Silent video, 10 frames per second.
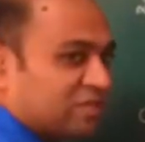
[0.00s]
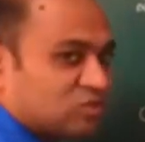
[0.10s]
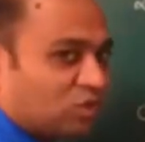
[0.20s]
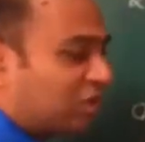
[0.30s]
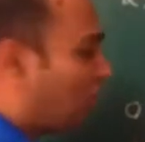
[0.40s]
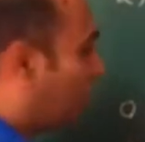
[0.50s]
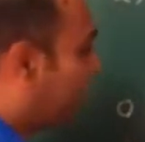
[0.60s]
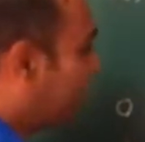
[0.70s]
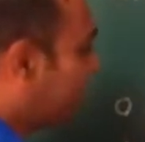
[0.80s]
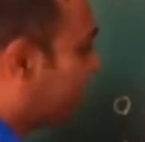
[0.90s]
means what?
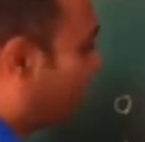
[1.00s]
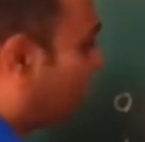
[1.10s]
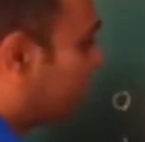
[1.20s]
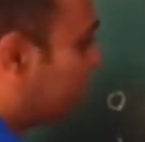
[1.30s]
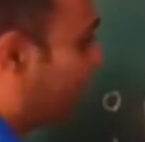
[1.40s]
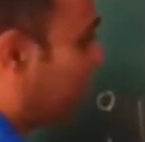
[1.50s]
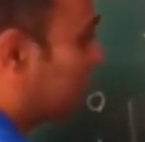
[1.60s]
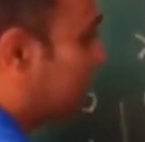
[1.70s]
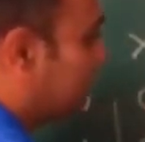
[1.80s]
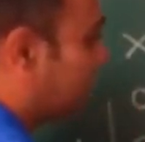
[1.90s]
Or means false,
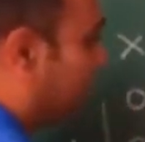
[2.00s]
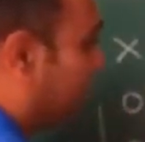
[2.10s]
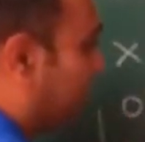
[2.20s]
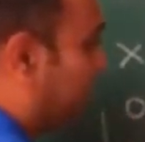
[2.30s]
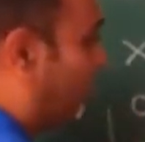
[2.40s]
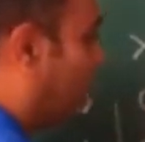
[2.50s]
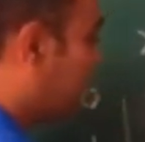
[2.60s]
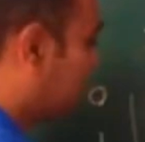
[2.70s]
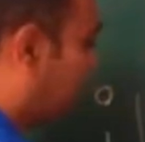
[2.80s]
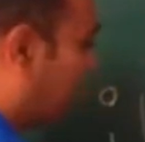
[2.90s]
false is
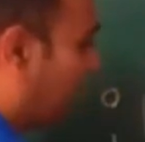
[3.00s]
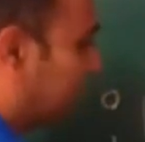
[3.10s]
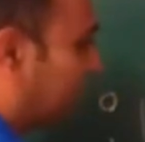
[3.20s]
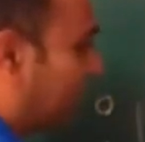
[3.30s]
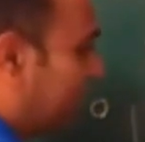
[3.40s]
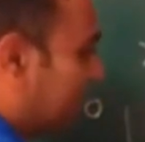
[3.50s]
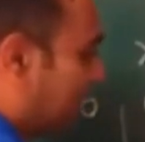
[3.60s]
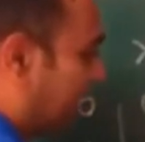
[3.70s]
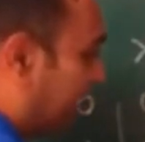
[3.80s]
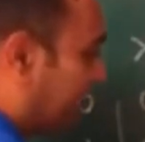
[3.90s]
false,
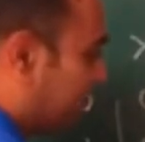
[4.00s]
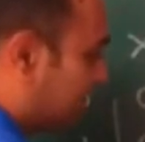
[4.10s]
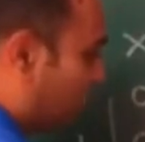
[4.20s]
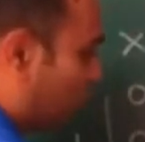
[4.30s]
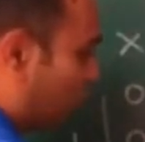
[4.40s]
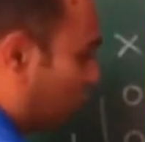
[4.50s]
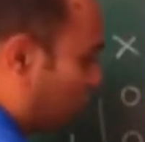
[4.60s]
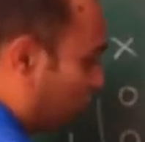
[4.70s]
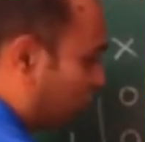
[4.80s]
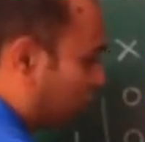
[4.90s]
otherwise it is
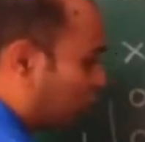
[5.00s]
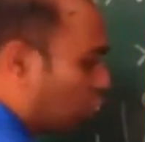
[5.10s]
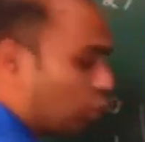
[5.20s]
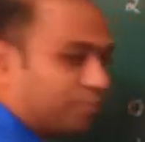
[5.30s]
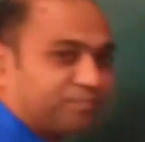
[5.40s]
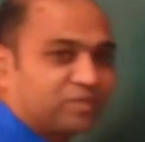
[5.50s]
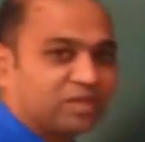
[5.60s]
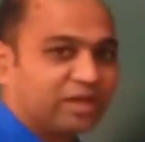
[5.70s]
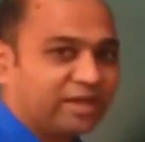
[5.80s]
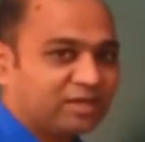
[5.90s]

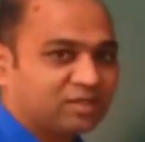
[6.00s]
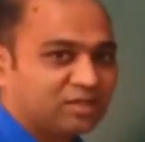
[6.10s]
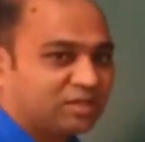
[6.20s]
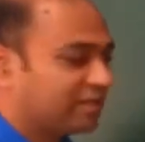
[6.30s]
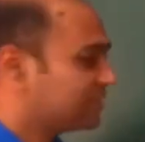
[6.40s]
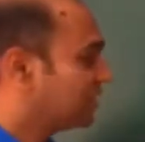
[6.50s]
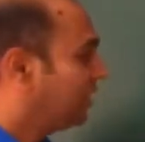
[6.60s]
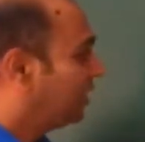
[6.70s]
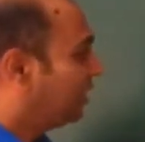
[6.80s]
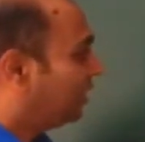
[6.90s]
true, correct?
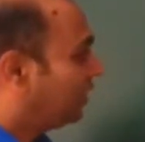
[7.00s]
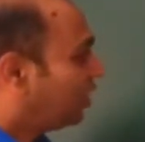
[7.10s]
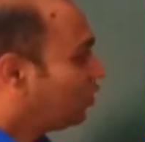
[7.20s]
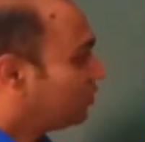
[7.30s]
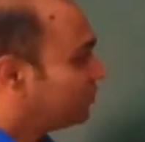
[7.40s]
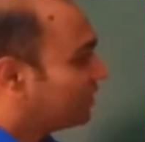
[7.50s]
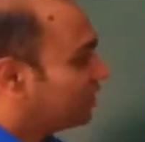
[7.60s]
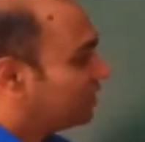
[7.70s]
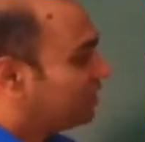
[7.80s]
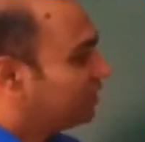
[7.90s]
Yes.
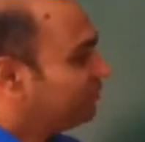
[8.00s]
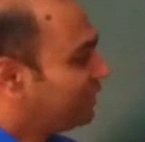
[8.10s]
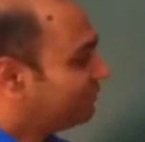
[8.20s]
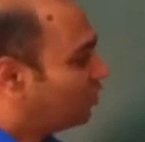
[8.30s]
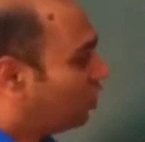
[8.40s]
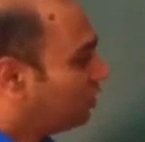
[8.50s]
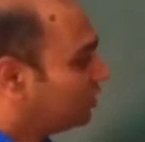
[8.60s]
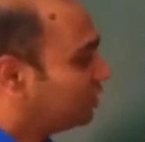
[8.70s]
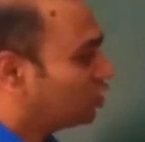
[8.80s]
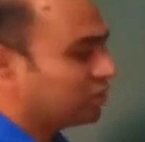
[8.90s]
Now here we have
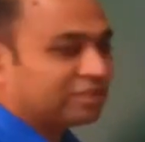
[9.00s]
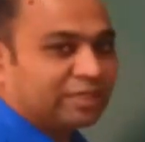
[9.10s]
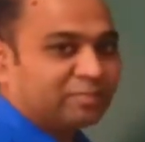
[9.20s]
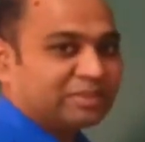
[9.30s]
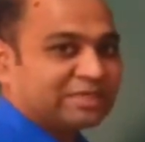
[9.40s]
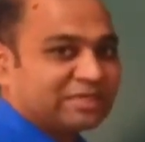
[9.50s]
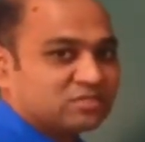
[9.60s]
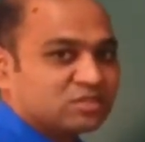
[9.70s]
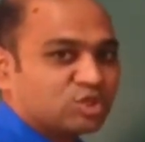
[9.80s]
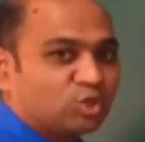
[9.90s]
got the truth table that
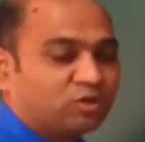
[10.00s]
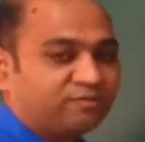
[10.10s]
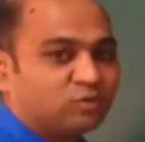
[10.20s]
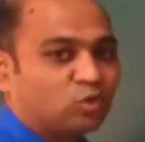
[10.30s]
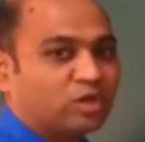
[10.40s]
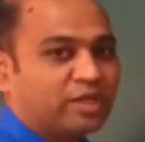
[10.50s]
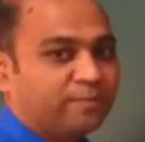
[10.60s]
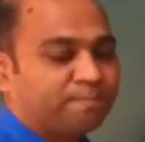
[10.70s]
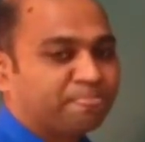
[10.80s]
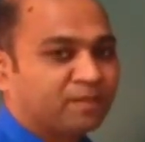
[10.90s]
consisting of
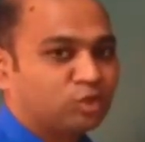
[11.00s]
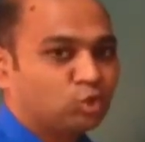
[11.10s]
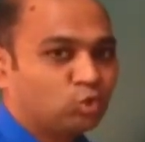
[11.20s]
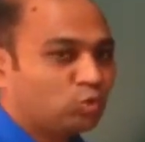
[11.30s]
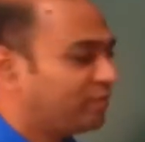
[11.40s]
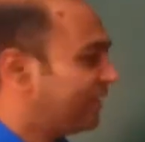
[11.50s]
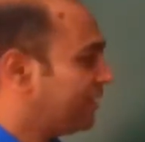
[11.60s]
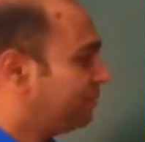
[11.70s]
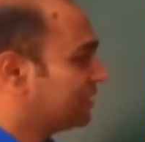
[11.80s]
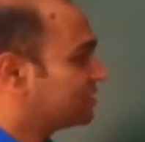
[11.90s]
only two
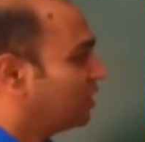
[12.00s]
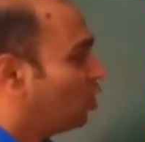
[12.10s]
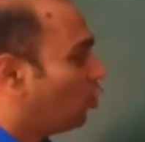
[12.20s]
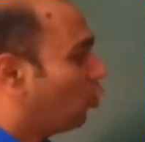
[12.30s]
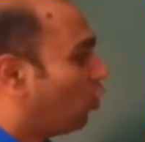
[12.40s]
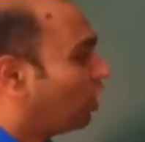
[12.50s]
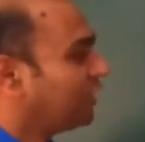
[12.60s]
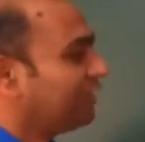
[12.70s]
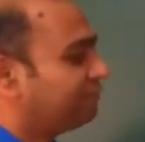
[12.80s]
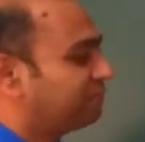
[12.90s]
variables.
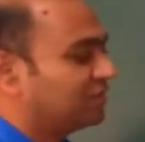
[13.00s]
What if